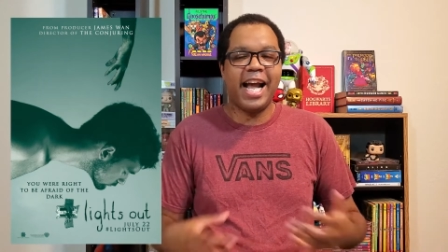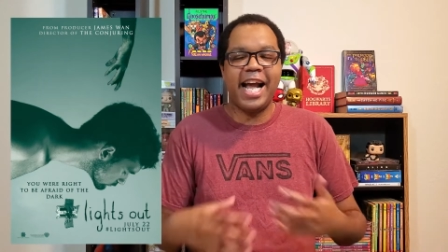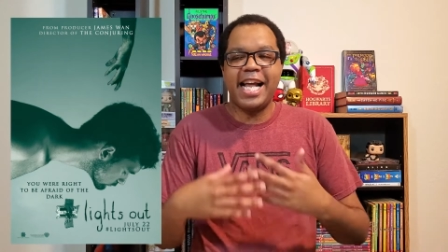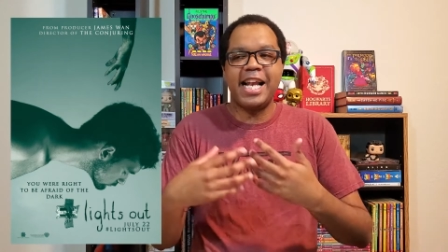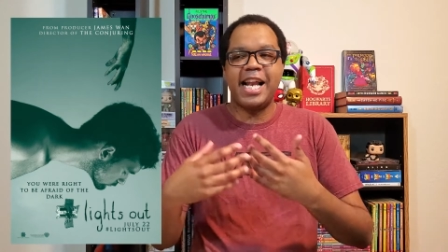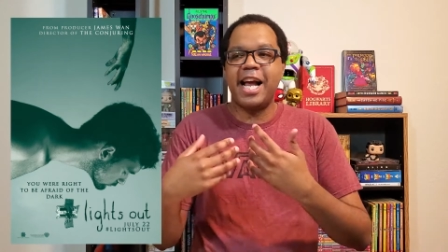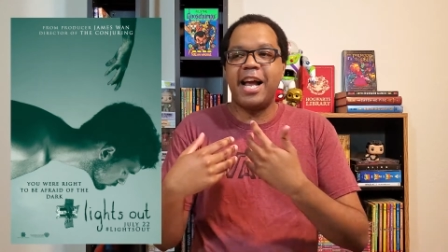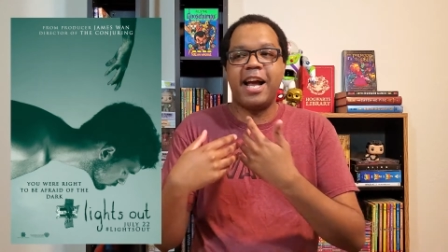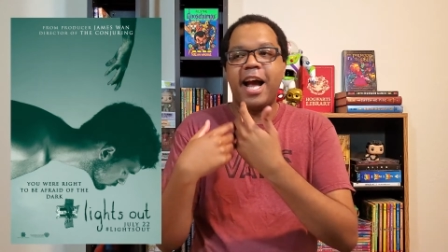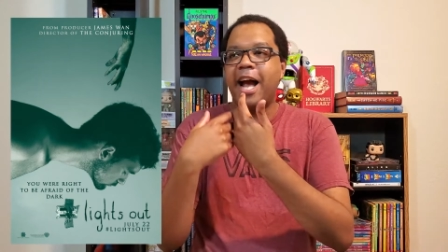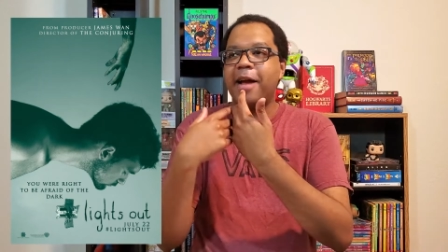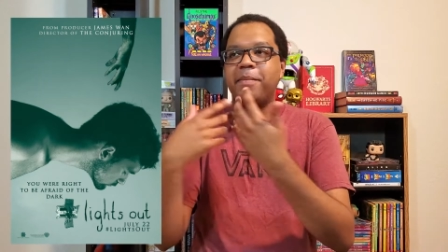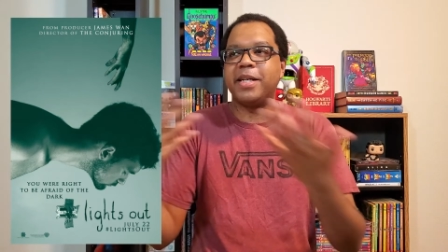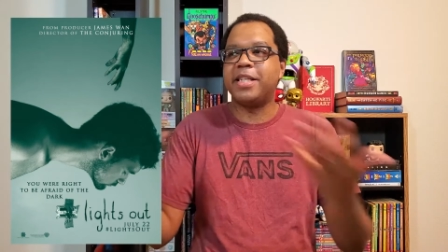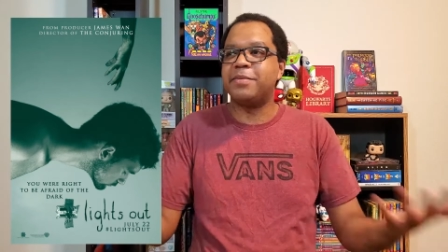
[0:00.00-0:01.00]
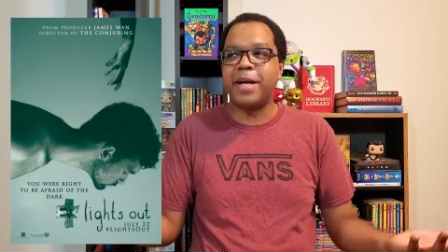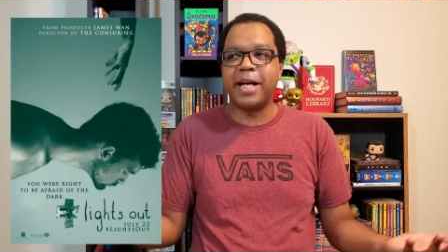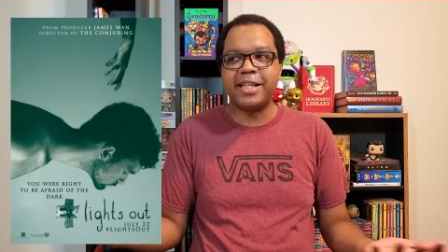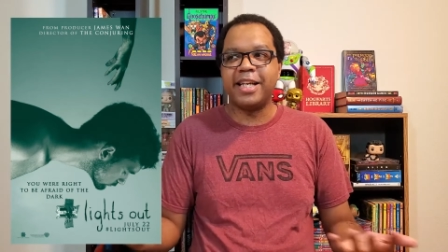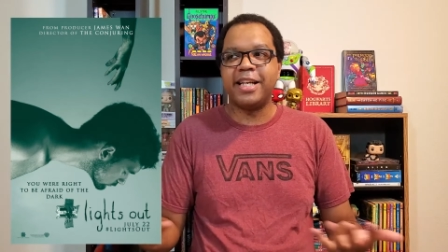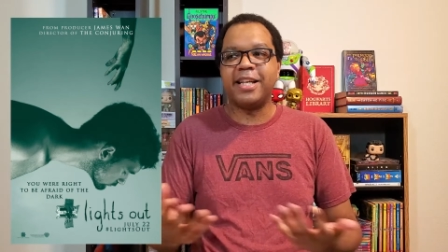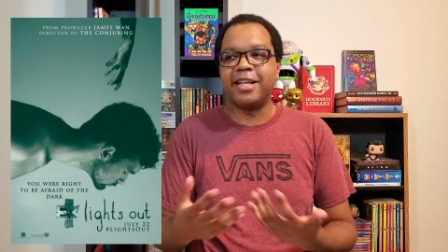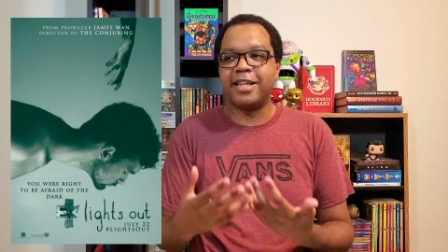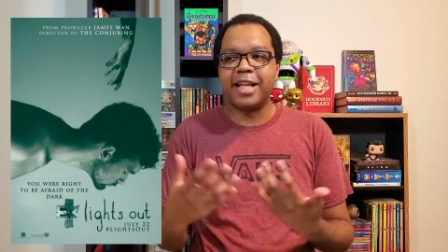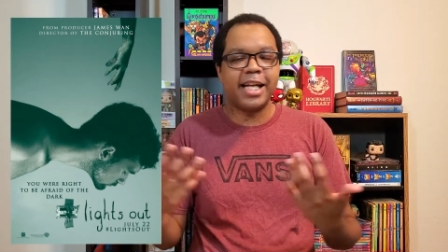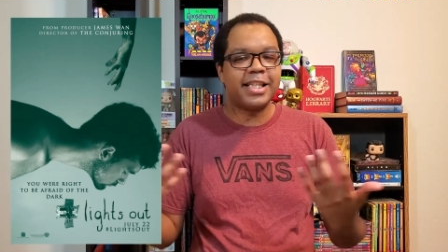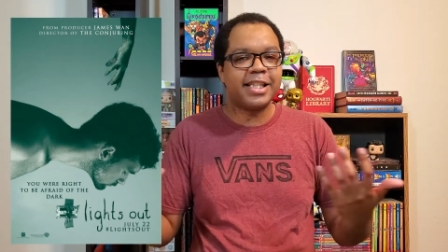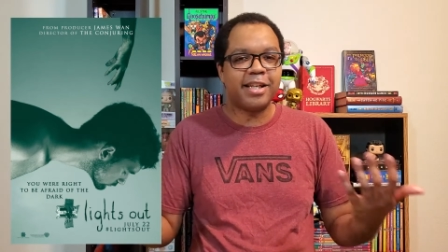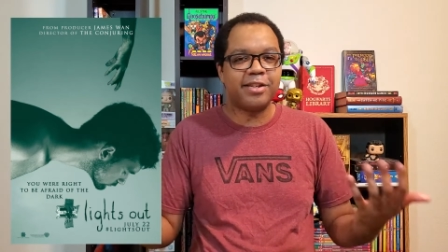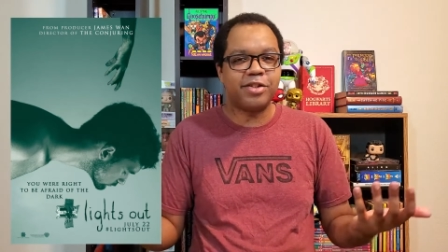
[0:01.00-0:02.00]
And I'm expecting a
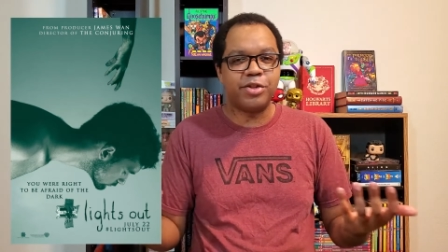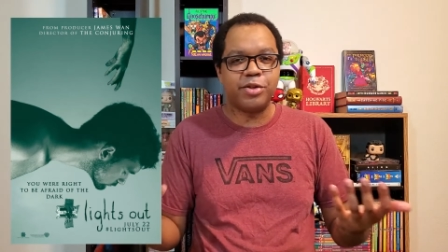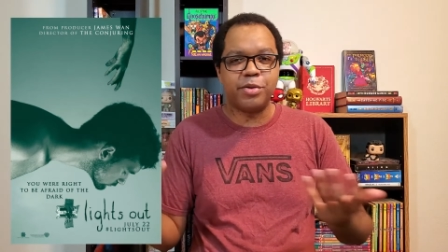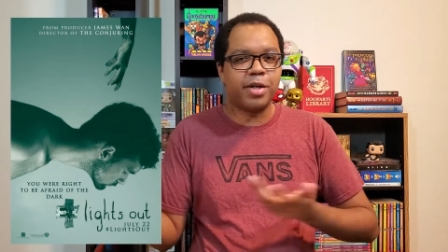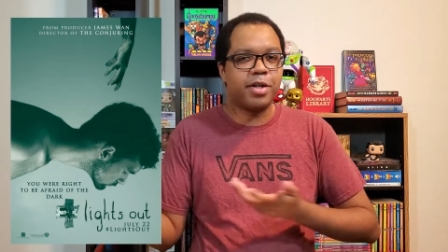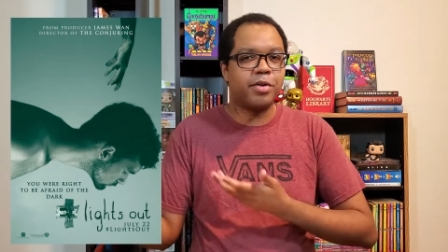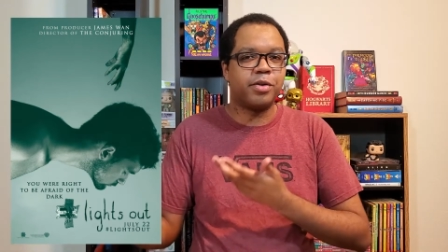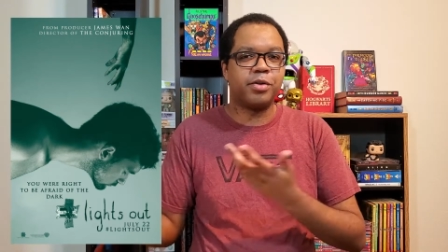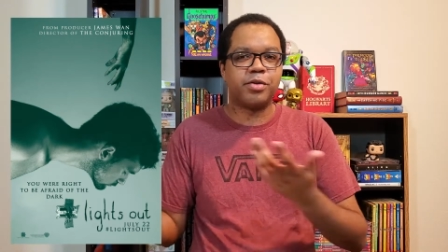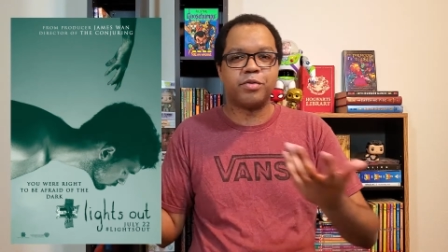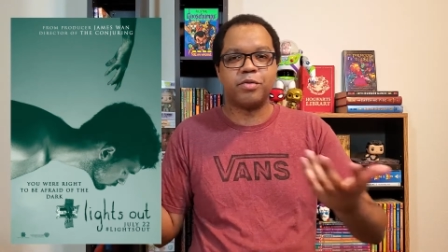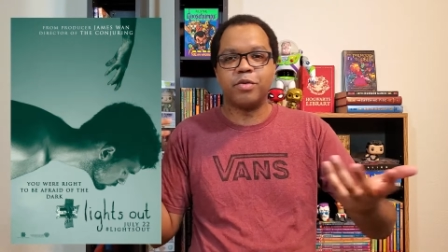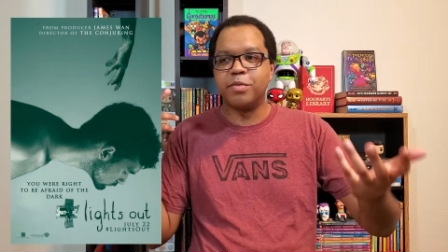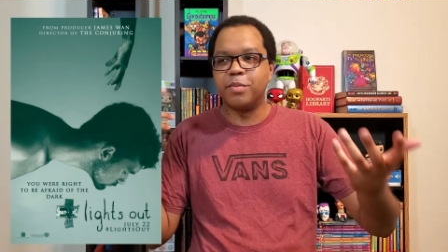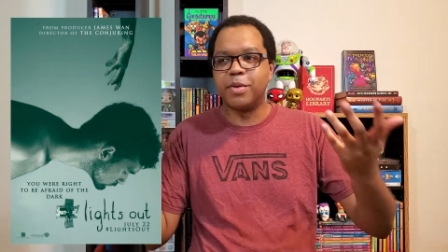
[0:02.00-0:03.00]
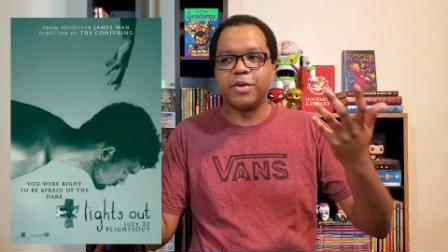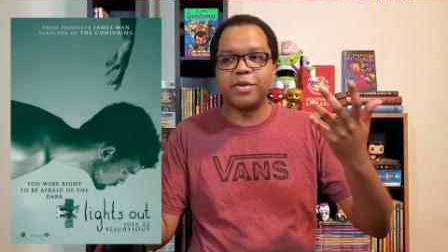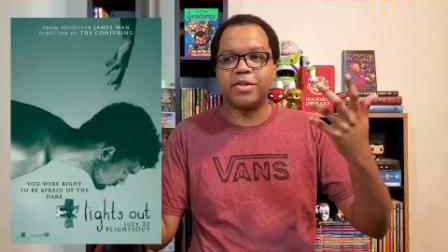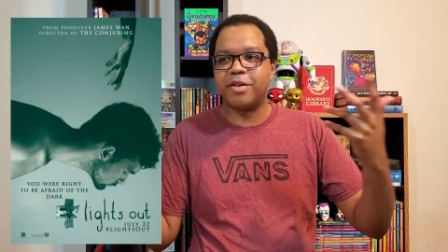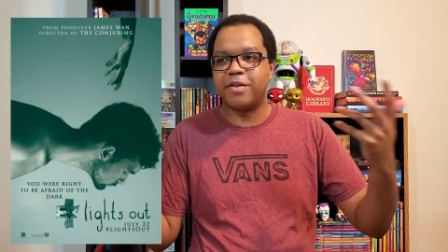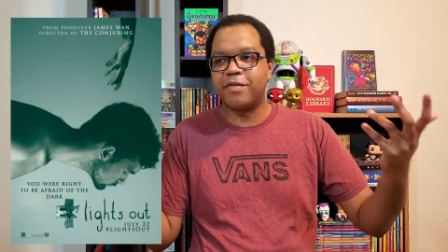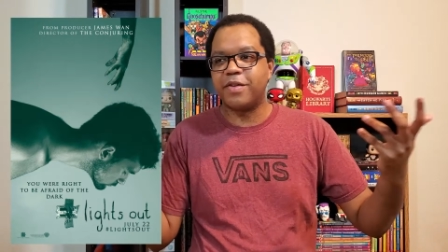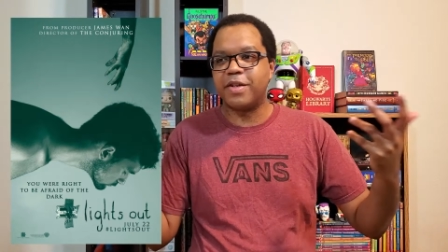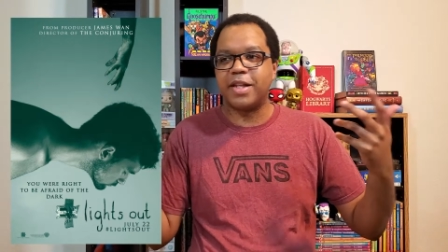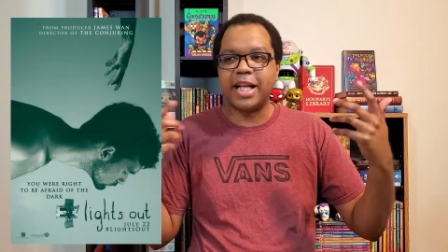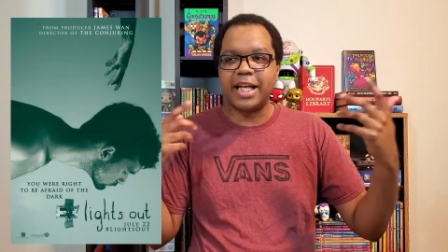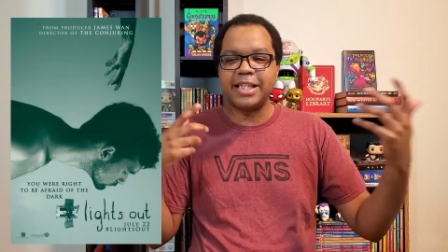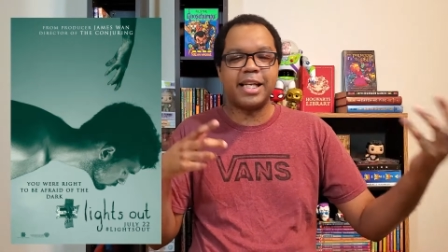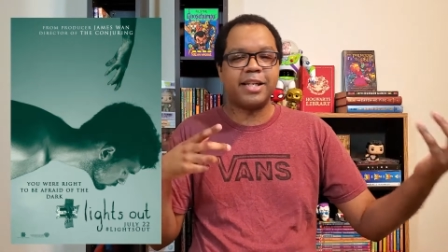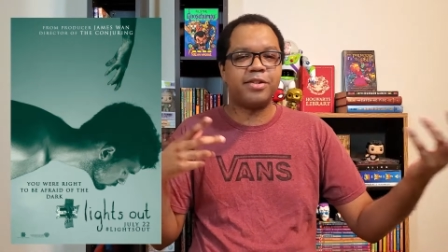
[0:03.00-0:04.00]
Lights Out 2. I know there's rumors of a
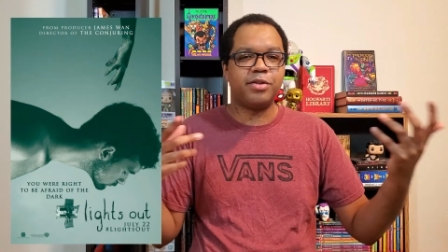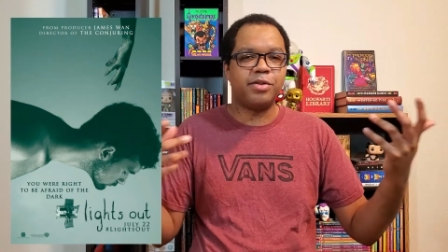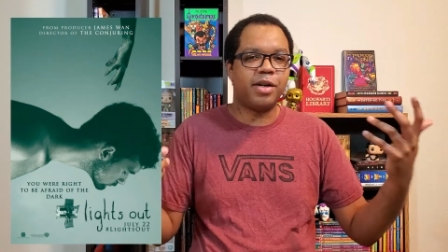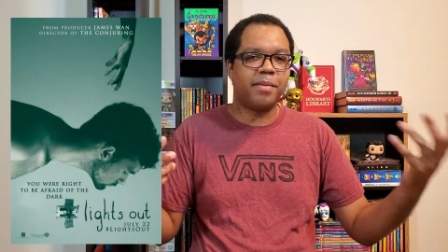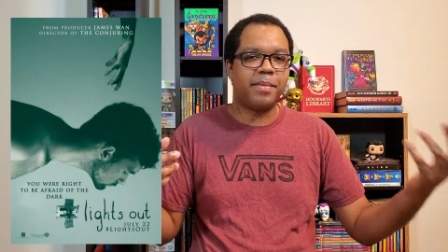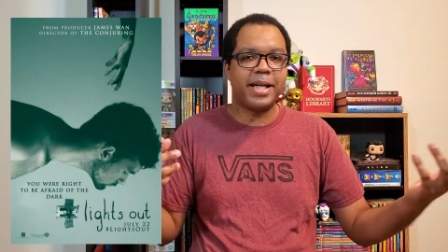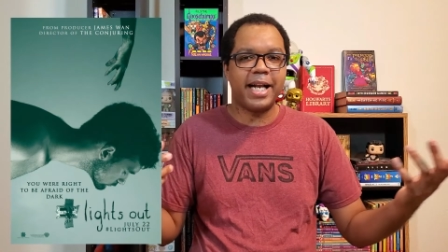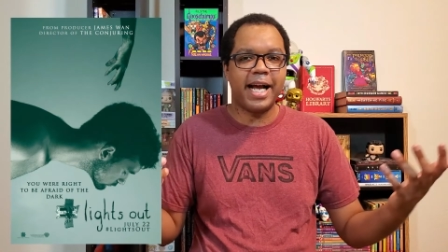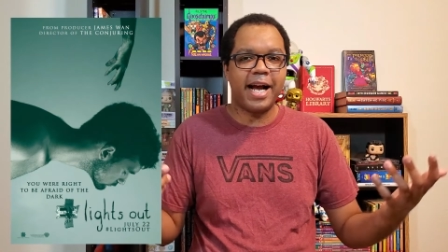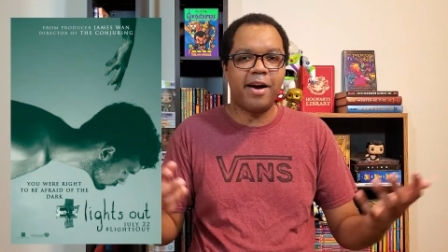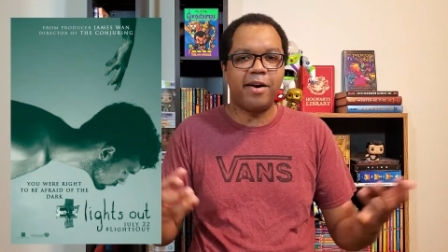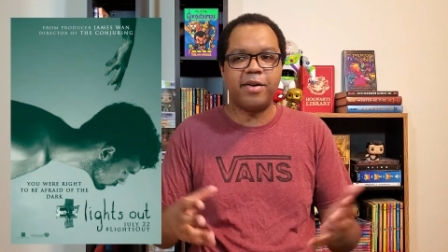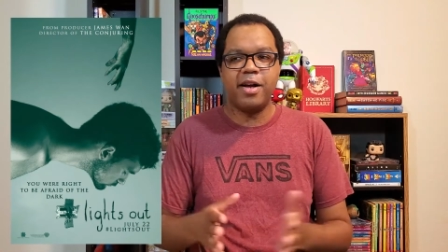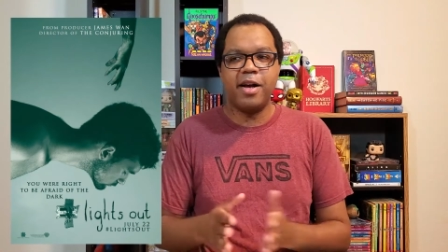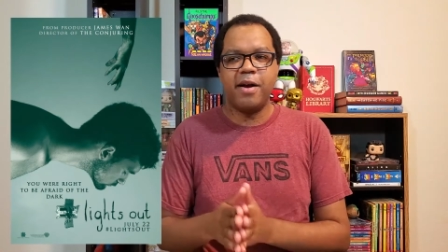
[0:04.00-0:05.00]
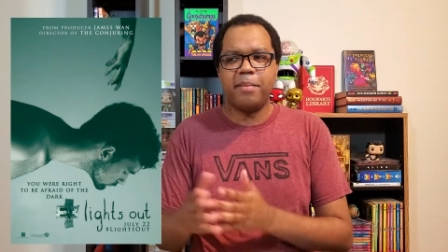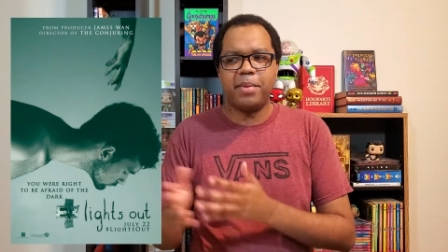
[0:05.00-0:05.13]
Lights Out 2 coming out.